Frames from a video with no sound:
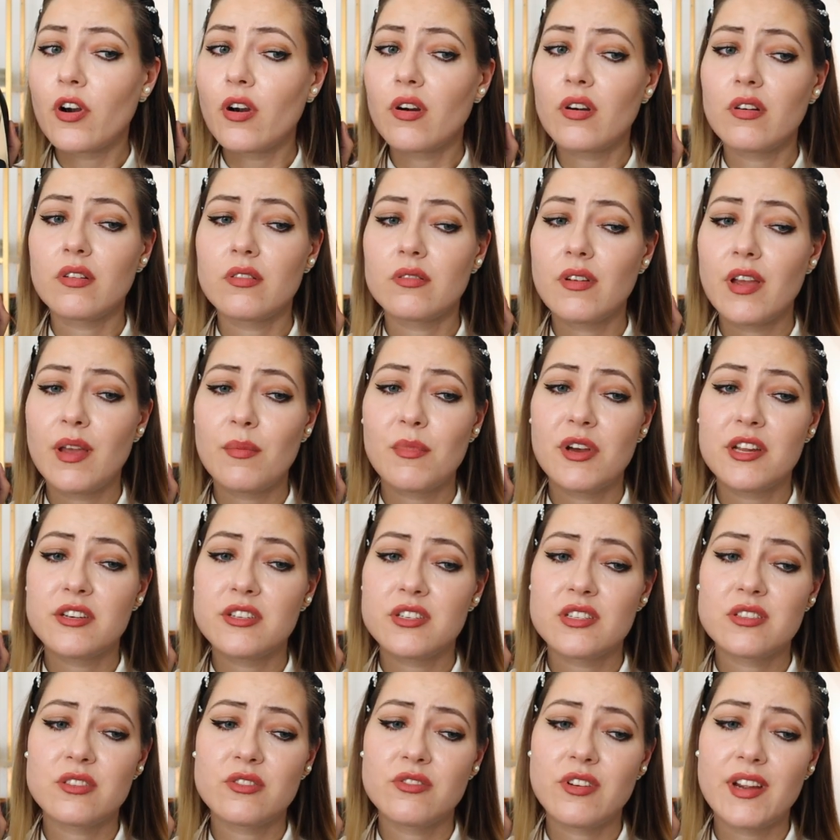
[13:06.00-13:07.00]
Or am I
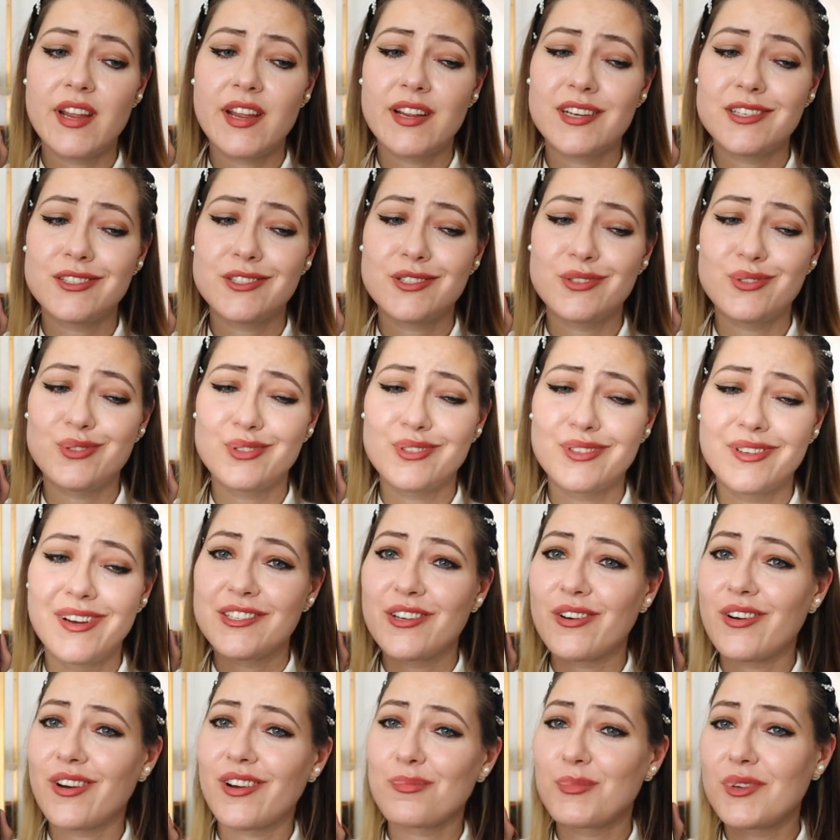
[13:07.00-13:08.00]
just trying to
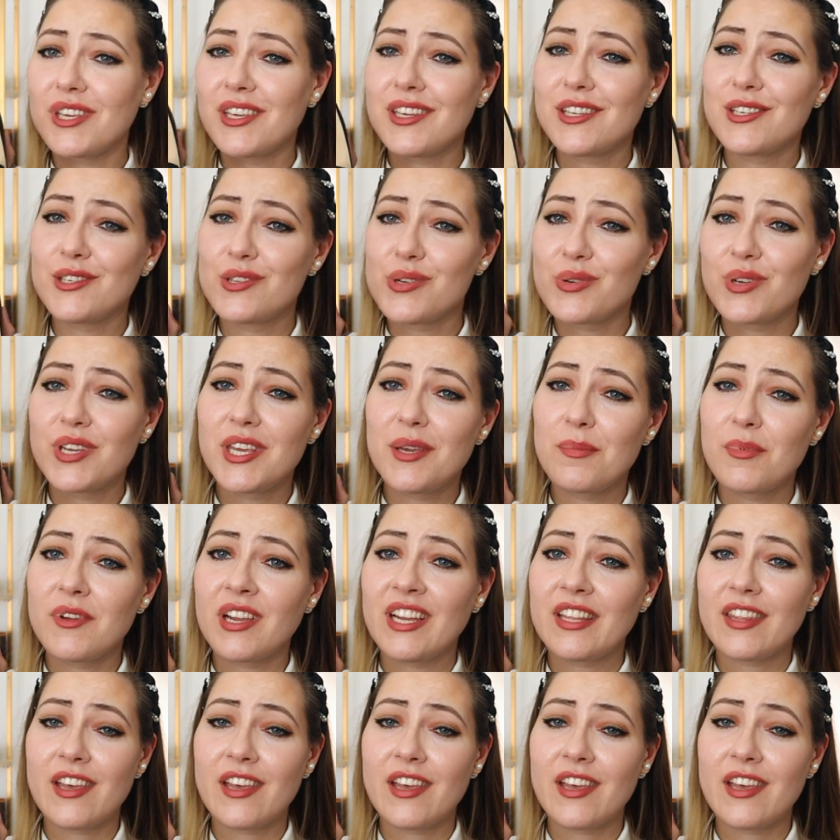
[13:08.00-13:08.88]
talk me into keeping